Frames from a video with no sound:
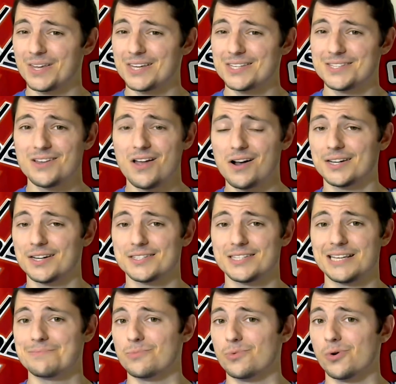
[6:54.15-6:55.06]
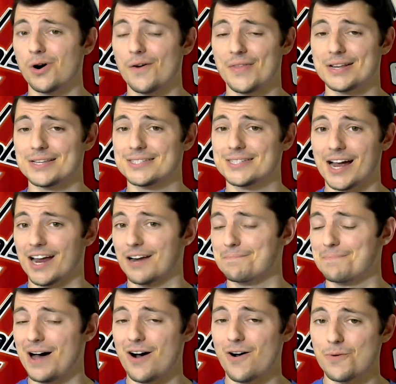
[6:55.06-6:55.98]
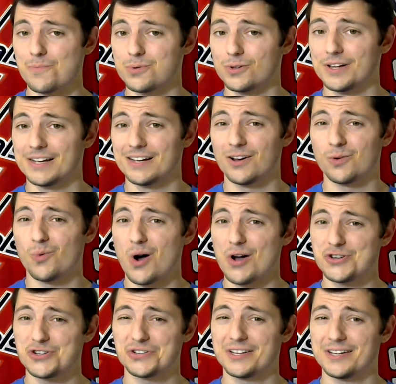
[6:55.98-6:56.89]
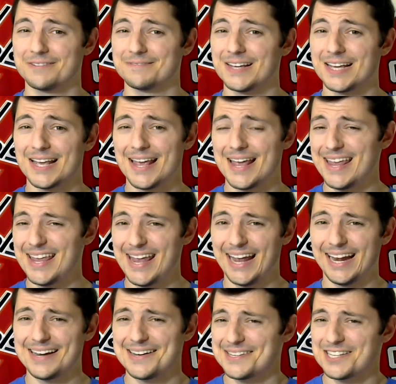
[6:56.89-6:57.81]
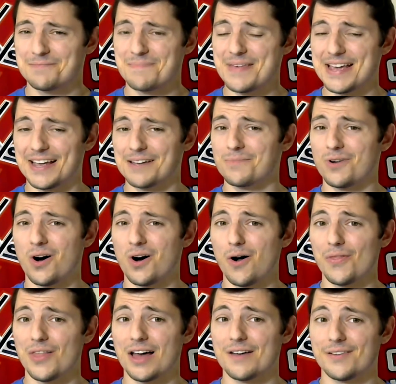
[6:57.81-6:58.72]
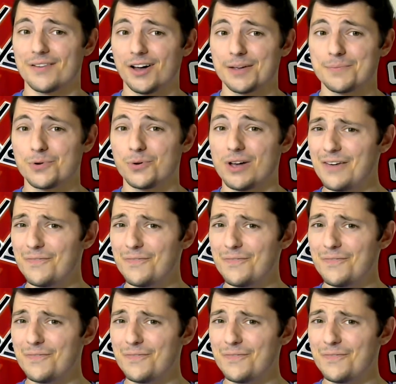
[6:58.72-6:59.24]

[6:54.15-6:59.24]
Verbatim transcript: He's not going to see more than second power play on Washington, and it doesn't make him all that valuable.